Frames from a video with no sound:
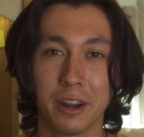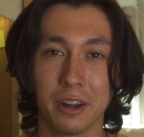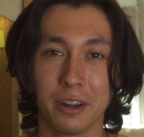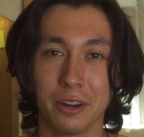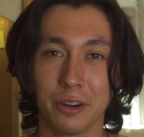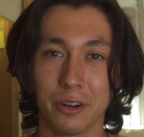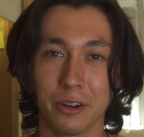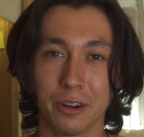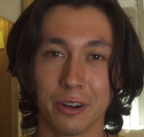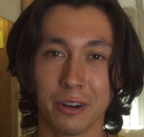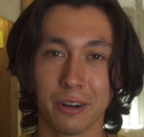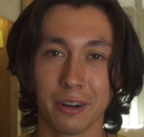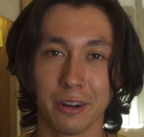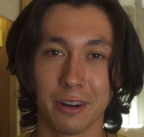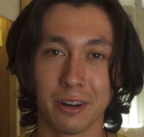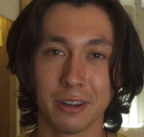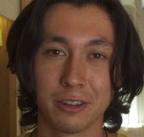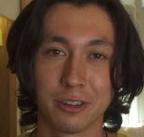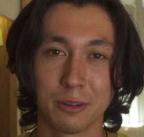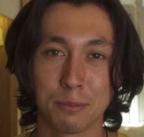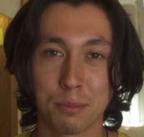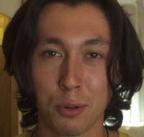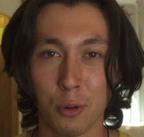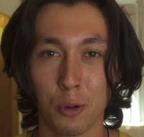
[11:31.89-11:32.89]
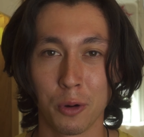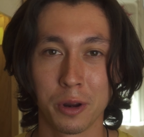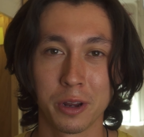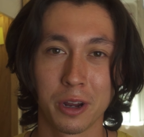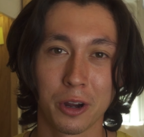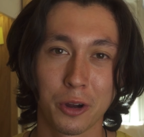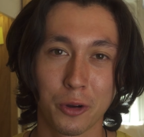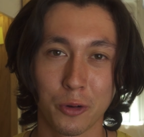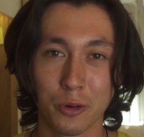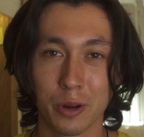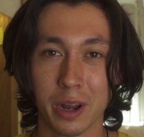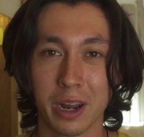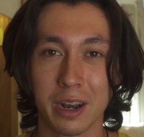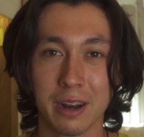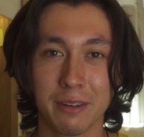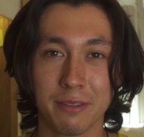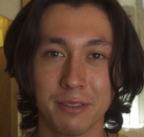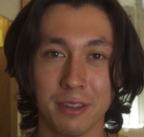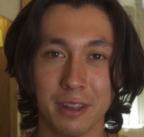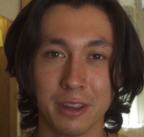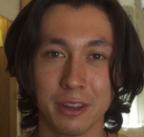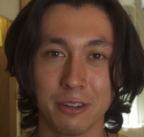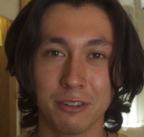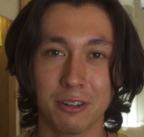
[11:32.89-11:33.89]
You're supporting a creative
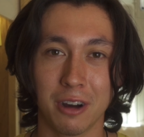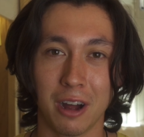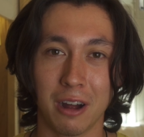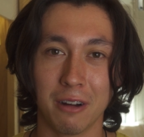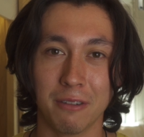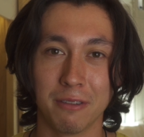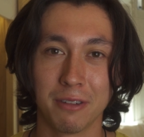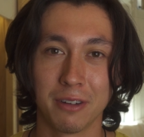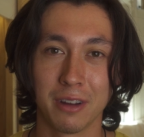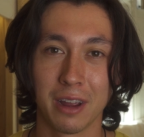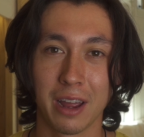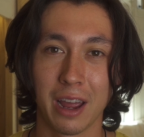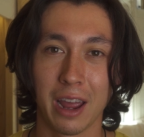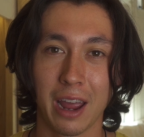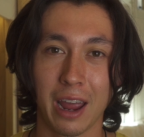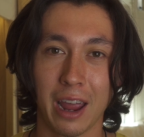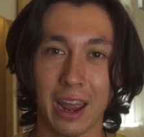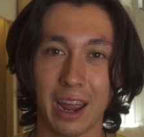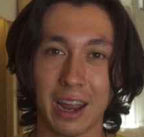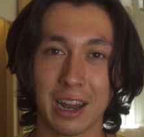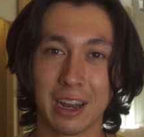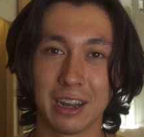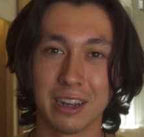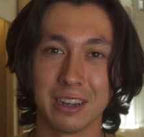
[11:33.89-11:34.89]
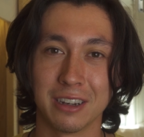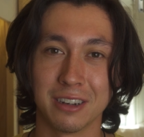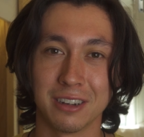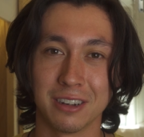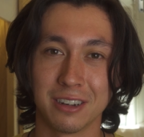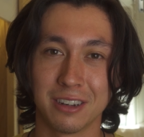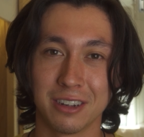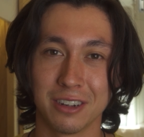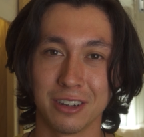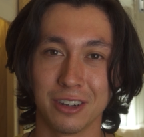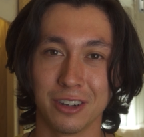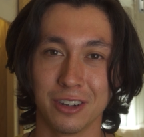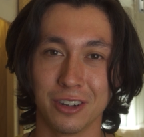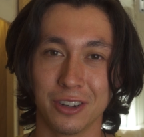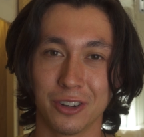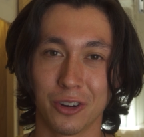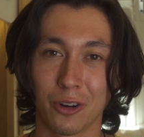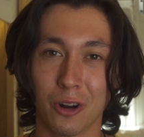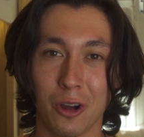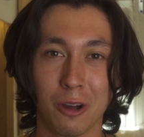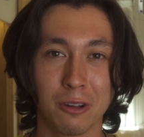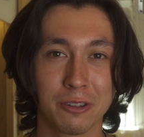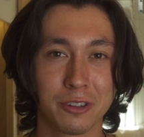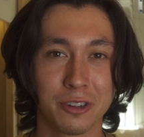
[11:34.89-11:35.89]
that you love, and
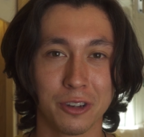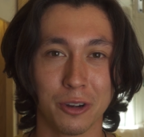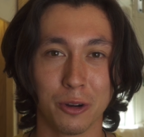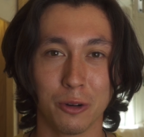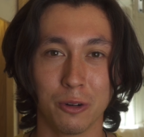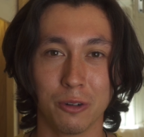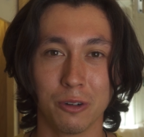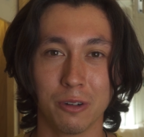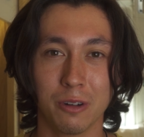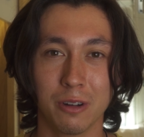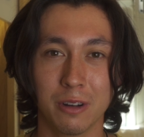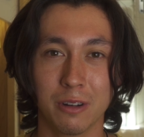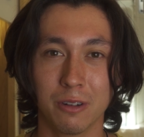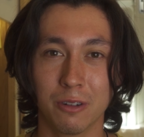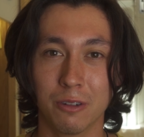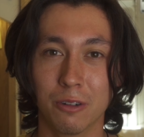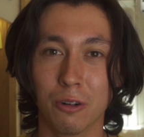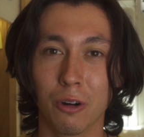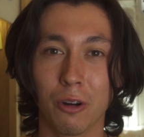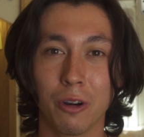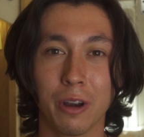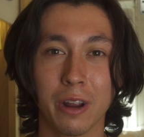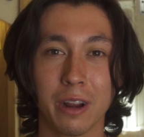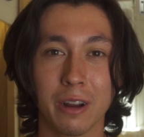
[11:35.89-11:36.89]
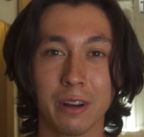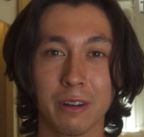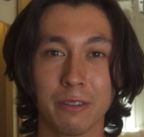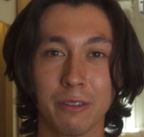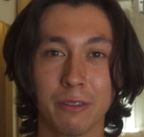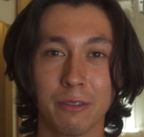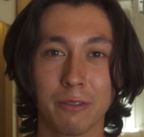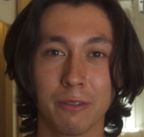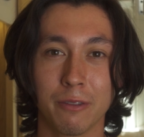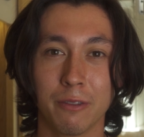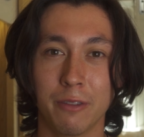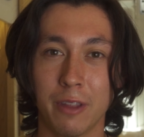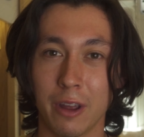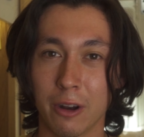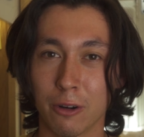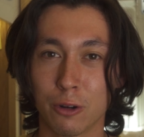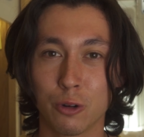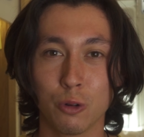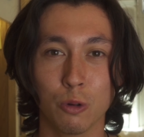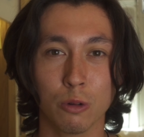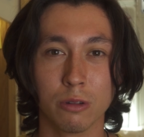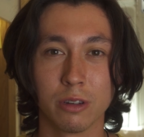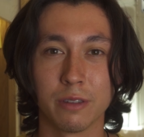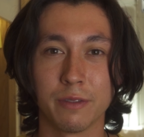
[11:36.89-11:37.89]
you're also learning their
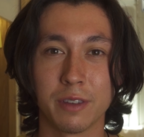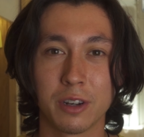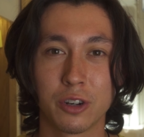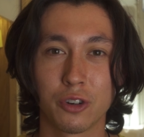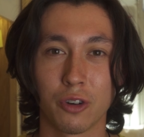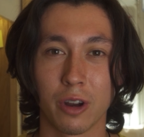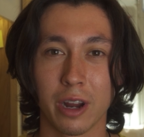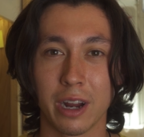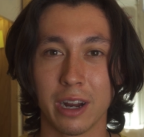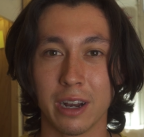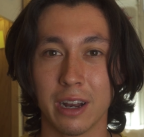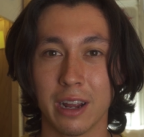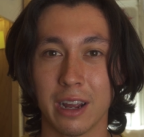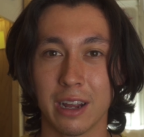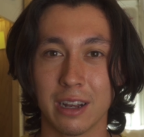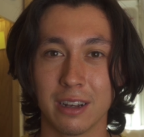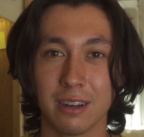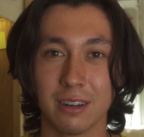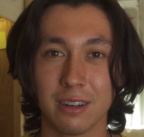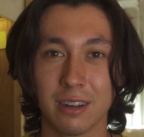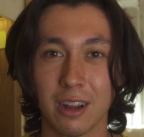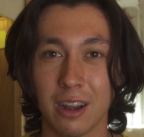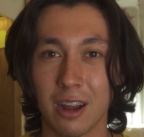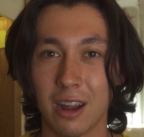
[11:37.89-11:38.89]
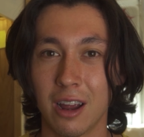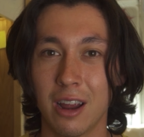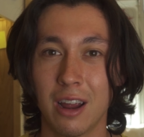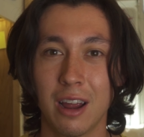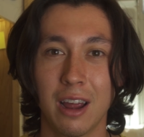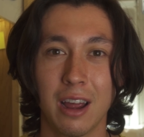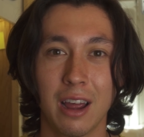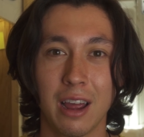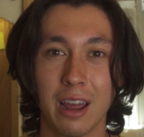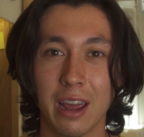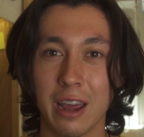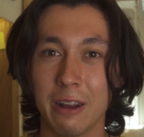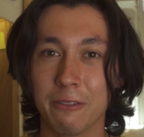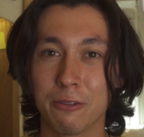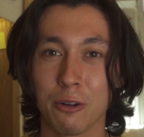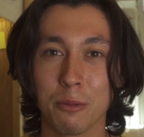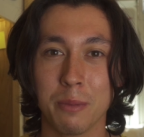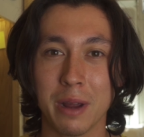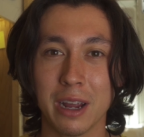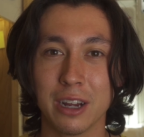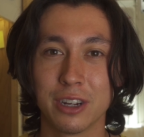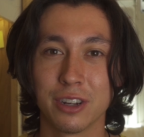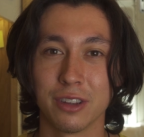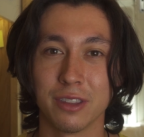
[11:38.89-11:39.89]
tools of the trade and
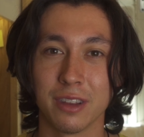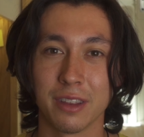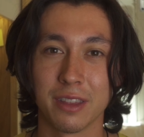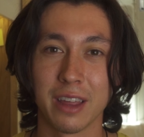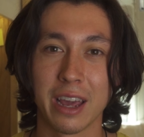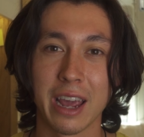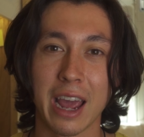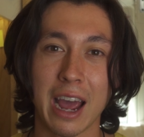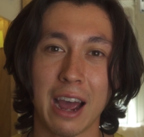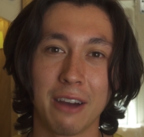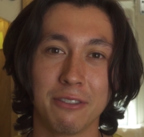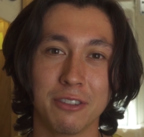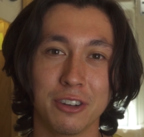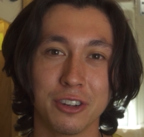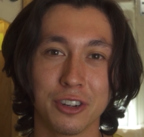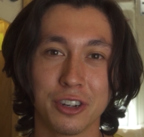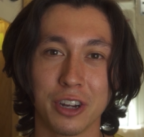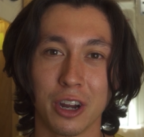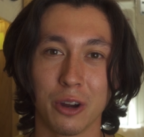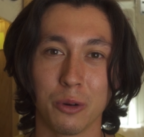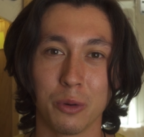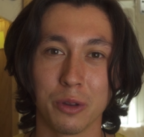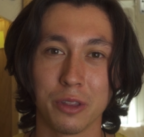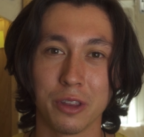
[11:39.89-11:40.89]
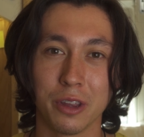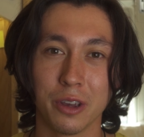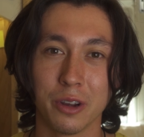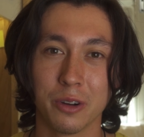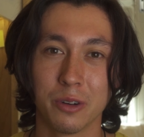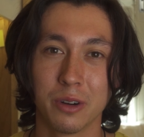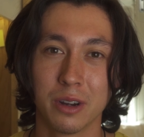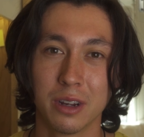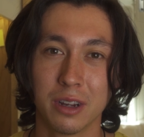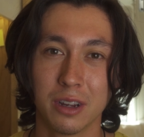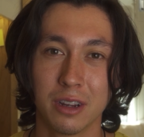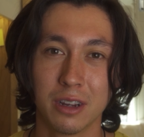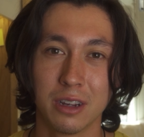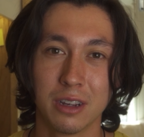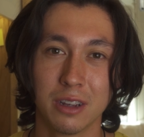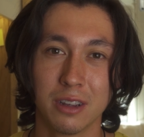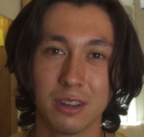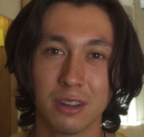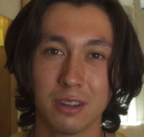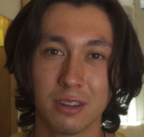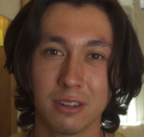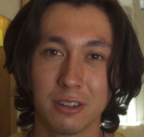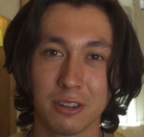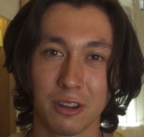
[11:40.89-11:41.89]
information that they have to share with you.
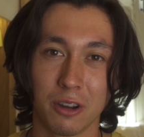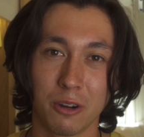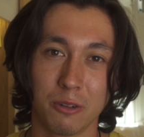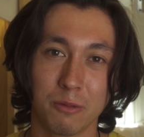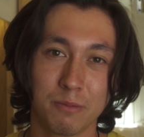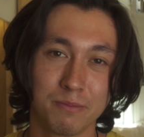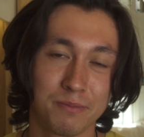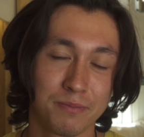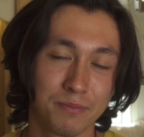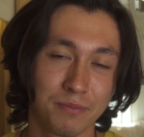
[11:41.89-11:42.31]
So